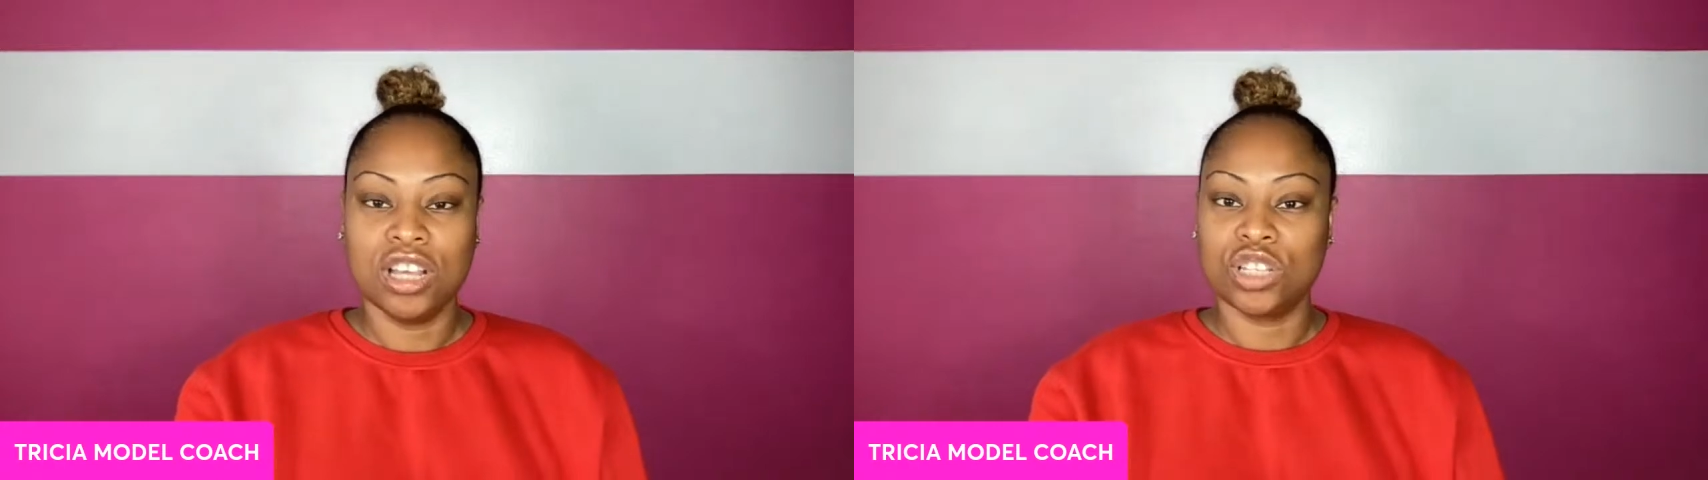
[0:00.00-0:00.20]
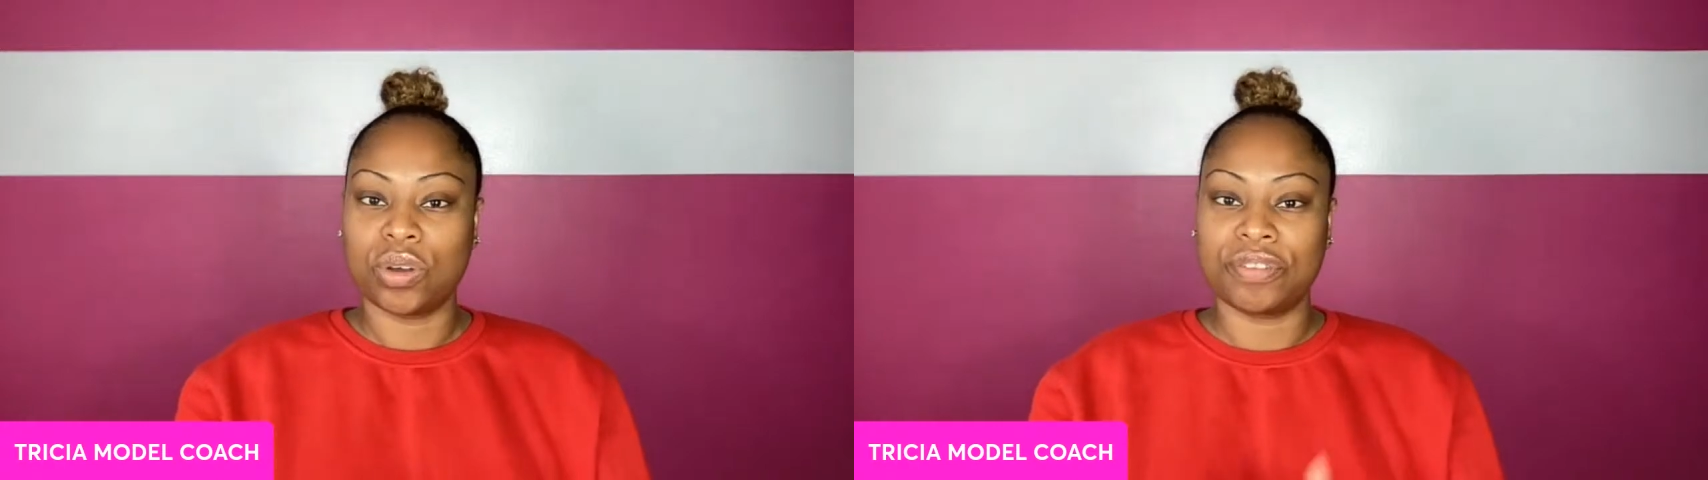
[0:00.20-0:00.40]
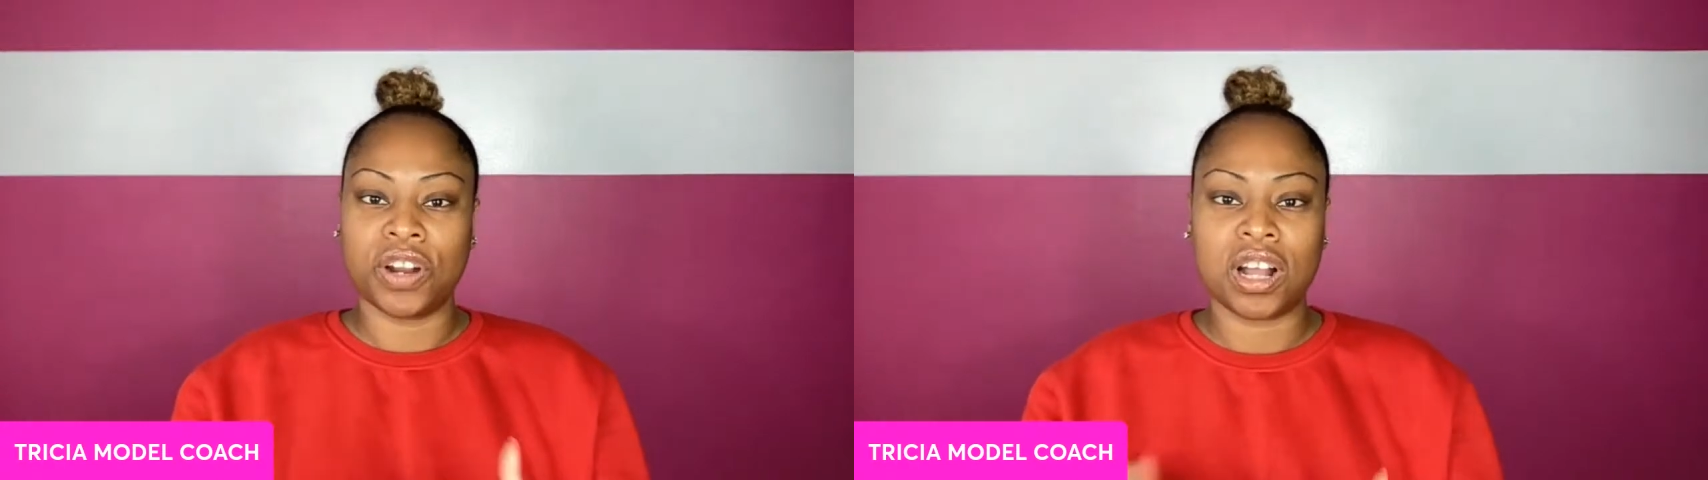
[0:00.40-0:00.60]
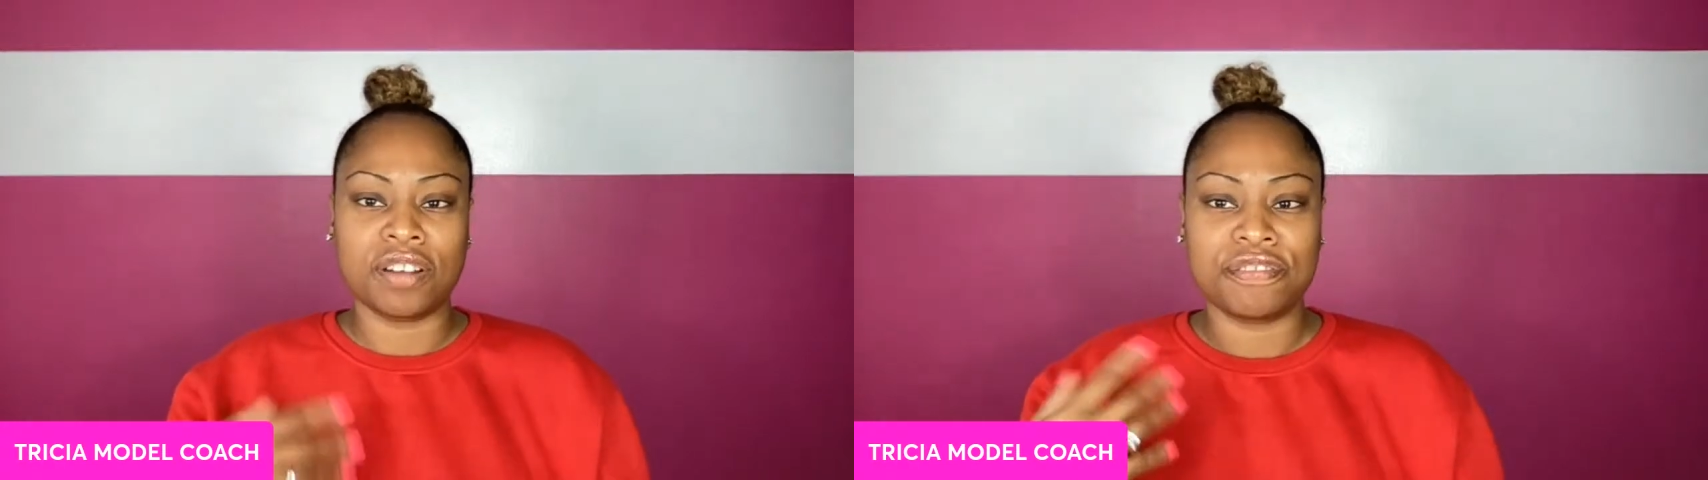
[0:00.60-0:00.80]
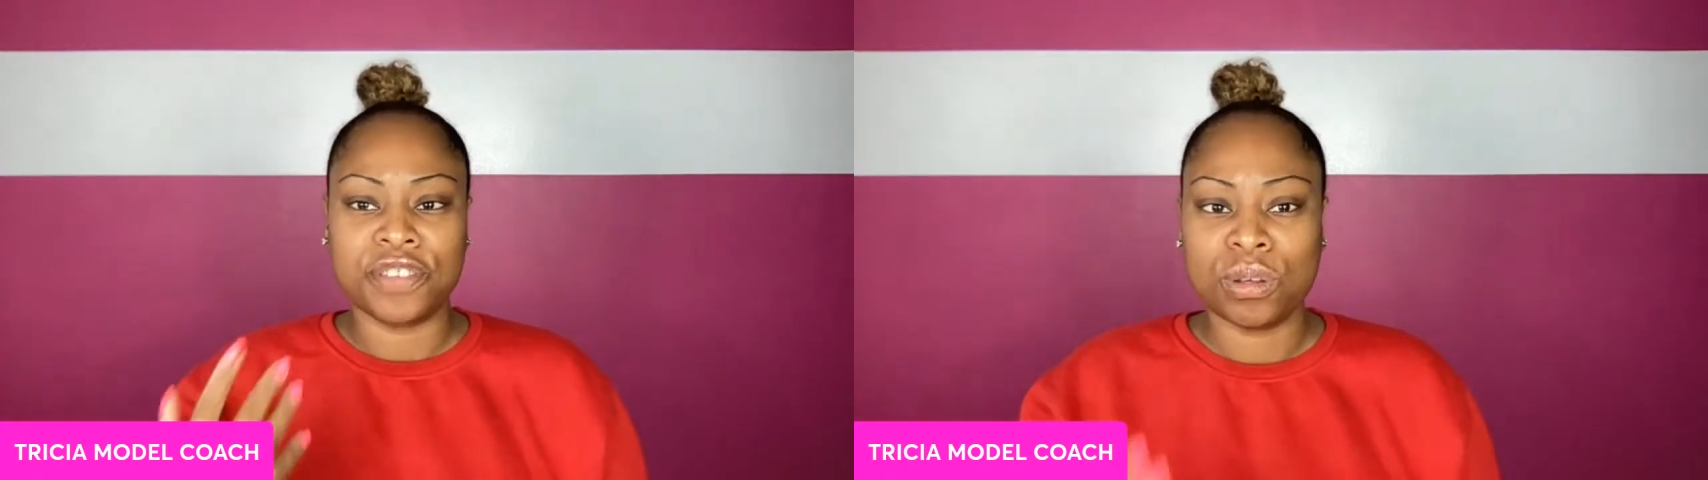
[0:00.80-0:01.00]
So if you're
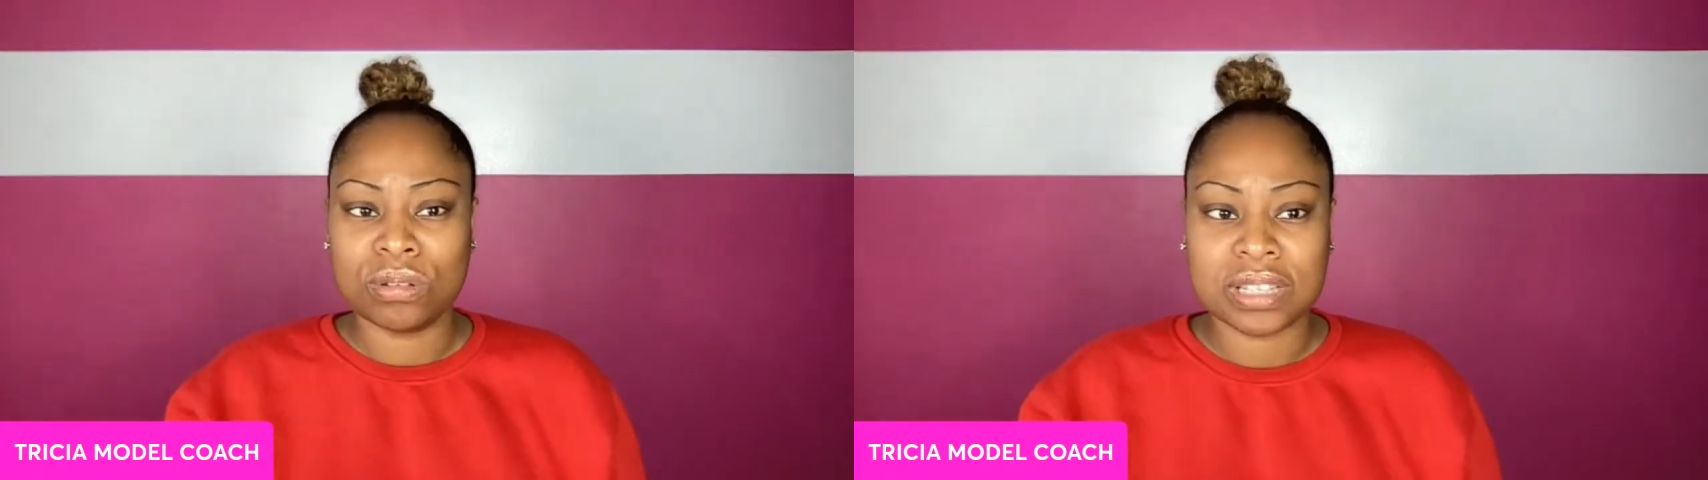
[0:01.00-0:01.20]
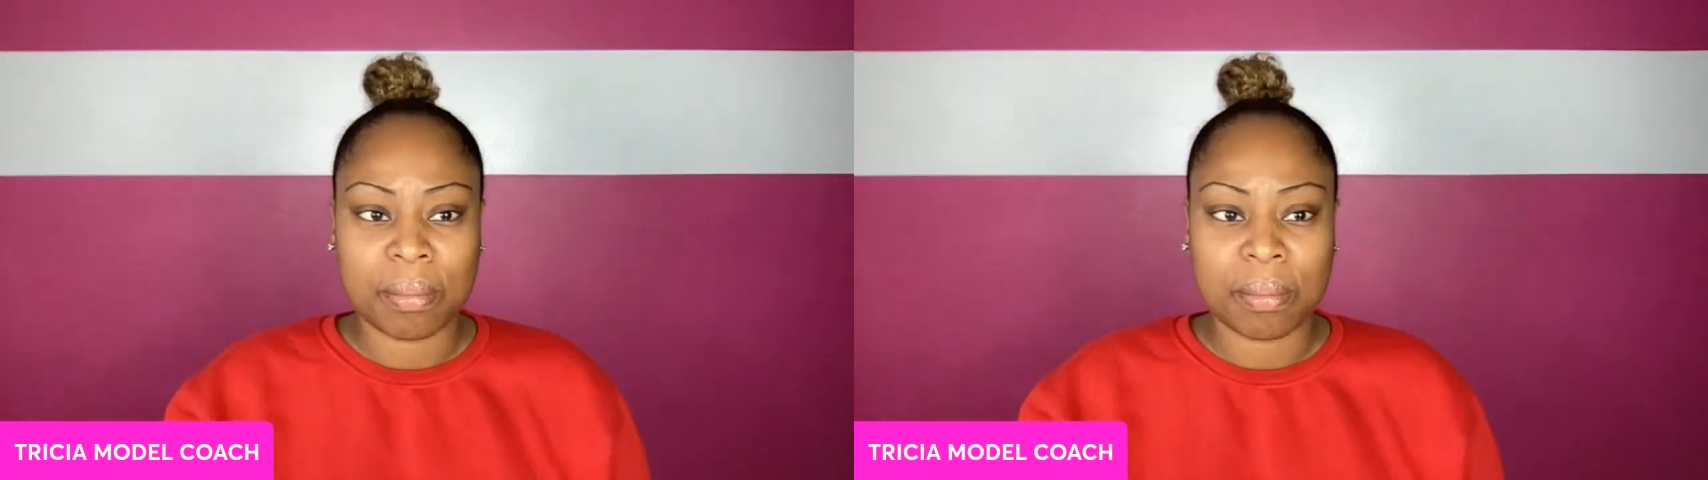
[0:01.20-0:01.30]
confused